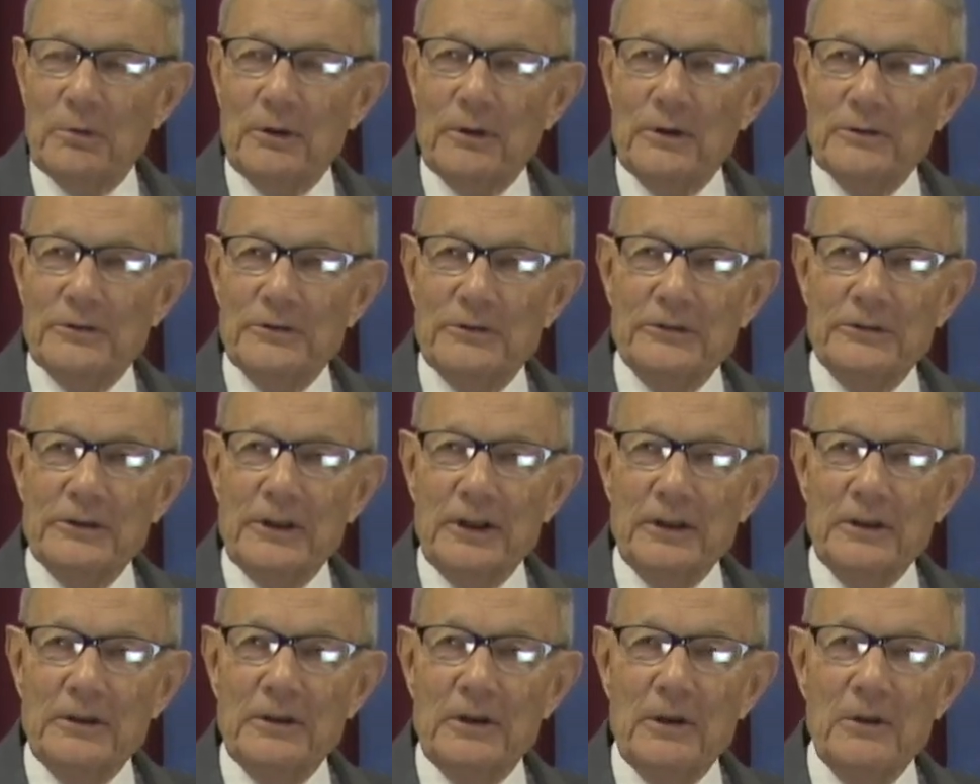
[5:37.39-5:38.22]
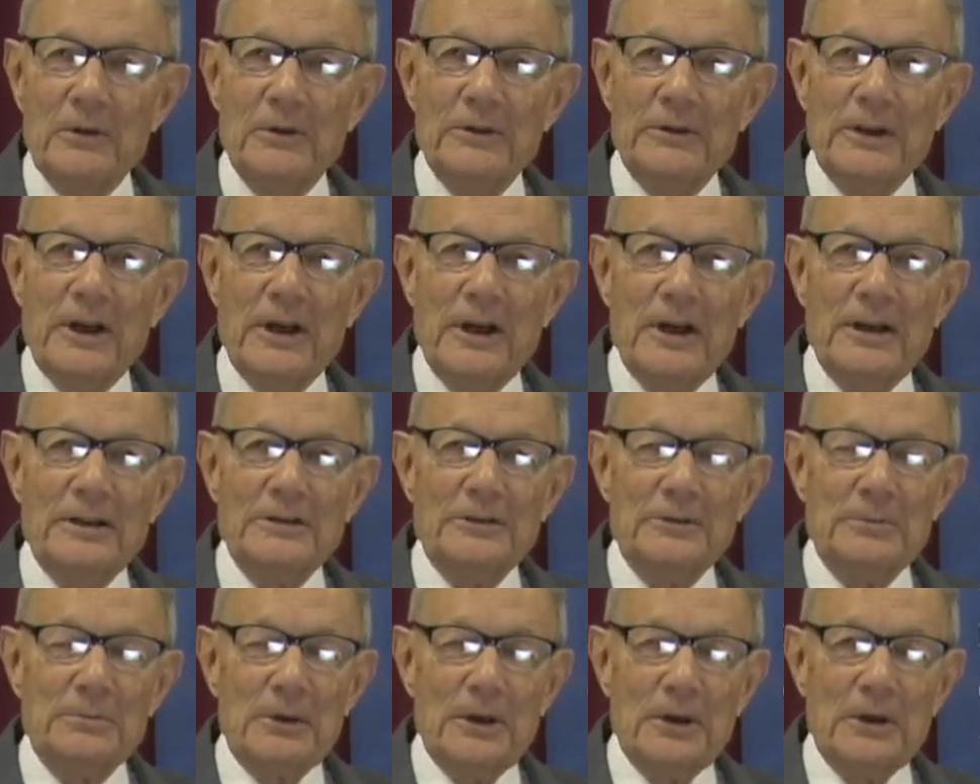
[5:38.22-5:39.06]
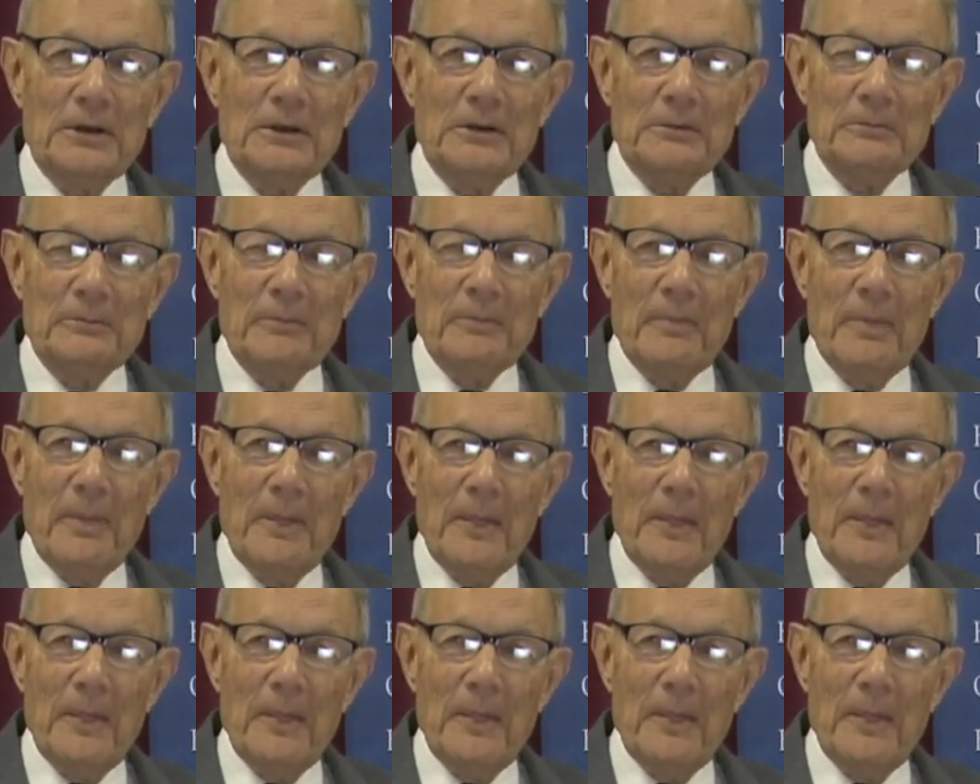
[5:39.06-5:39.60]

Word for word: person, they can go in the hospital